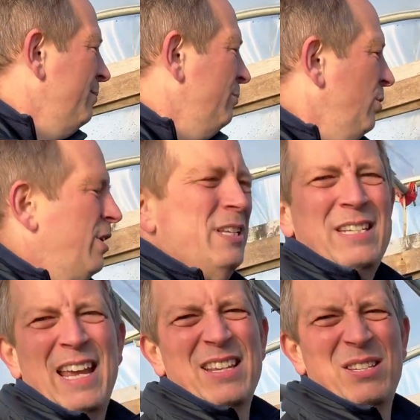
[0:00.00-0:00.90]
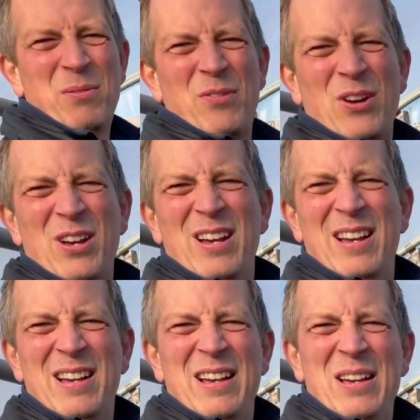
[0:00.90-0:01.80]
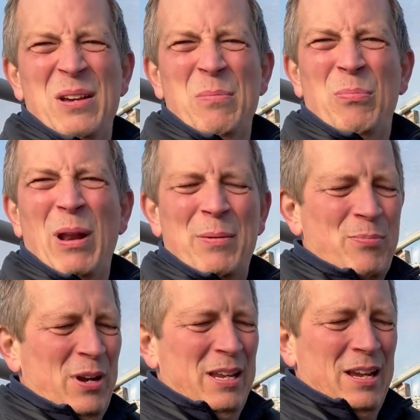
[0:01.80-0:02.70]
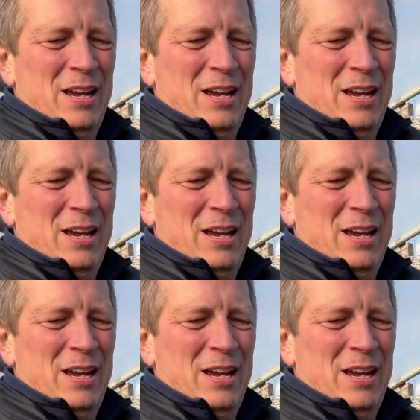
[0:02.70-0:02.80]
looking to get some of our blackberry